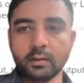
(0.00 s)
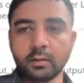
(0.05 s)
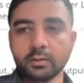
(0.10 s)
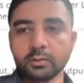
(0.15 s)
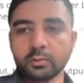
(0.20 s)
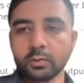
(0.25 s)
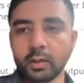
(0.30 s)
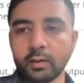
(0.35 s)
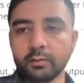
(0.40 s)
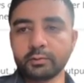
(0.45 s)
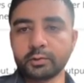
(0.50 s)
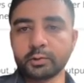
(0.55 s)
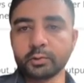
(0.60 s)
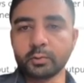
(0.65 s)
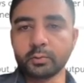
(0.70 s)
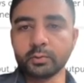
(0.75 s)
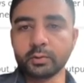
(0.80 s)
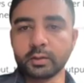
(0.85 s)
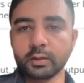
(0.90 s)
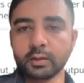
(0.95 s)
So I've
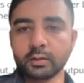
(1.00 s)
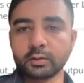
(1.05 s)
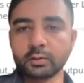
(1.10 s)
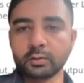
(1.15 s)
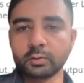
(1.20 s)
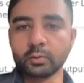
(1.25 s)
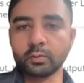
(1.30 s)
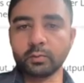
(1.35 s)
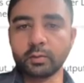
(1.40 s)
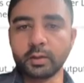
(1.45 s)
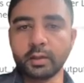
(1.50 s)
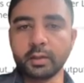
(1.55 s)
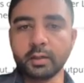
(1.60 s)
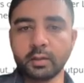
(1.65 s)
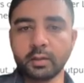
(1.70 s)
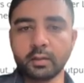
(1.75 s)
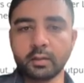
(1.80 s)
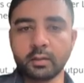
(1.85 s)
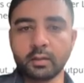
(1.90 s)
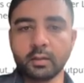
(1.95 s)
shown this over
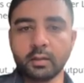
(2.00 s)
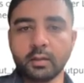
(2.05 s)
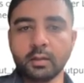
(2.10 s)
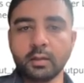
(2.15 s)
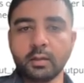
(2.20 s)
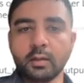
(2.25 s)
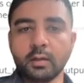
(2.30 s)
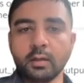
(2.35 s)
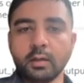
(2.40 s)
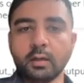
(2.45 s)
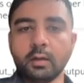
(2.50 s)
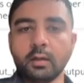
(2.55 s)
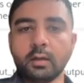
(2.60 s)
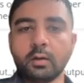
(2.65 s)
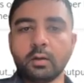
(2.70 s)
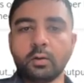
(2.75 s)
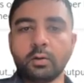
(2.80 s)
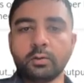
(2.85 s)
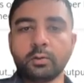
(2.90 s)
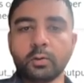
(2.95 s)
here
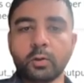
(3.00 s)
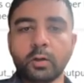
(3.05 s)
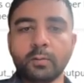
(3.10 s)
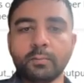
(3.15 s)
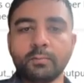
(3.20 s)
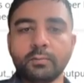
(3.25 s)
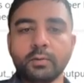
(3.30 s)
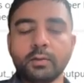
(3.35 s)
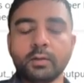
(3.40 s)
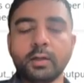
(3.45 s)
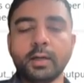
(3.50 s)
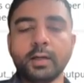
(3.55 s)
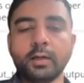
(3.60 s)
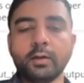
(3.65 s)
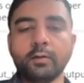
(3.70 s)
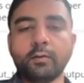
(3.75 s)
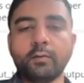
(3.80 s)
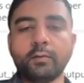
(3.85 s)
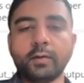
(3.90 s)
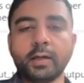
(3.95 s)
on top, like
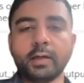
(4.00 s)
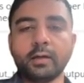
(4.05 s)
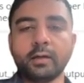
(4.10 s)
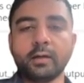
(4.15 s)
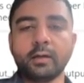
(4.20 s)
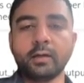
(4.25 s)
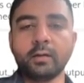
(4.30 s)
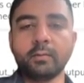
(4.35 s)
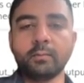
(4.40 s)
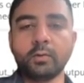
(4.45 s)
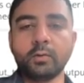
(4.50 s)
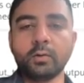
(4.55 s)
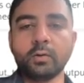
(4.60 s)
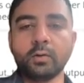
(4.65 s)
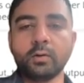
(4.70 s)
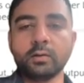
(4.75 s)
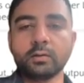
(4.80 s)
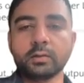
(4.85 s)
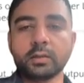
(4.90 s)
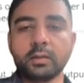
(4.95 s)
you have 10 LLM
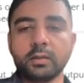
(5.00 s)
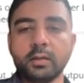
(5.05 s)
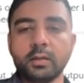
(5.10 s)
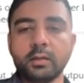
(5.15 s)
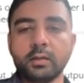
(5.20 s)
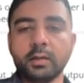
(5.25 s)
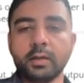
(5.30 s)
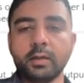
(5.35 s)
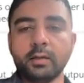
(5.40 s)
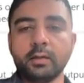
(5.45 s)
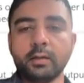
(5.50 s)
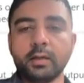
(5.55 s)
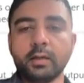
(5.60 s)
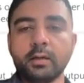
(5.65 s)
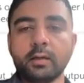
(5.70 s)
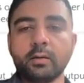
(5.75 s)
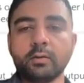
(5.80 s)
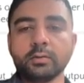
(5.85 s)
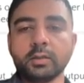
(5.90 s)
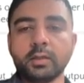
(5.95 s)
calls and then
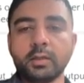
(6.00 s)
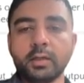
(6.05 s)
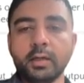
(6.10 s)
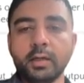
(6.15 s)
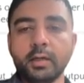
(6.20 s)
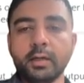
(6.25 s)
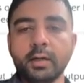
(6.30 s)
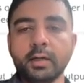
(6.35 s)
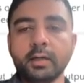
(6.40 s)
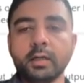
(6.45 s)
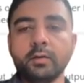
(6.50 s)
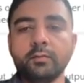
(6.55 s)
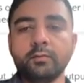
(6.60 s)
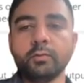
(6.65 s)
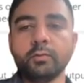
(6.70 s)
10,000 daily active